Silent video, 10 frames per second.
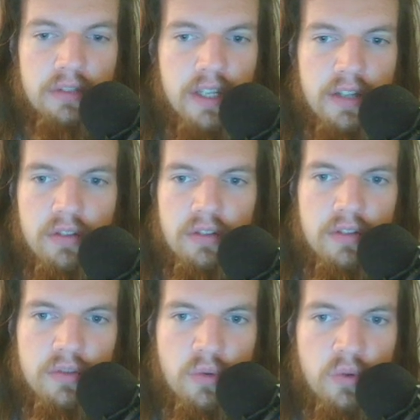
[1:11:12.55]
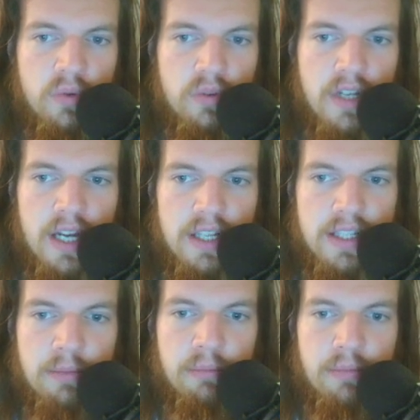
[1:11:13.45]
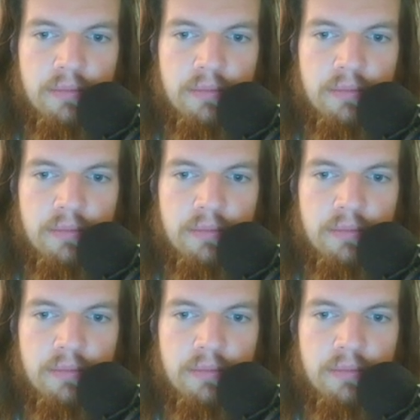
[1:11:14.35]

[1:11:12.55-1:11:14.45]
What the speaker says: They're too goddamn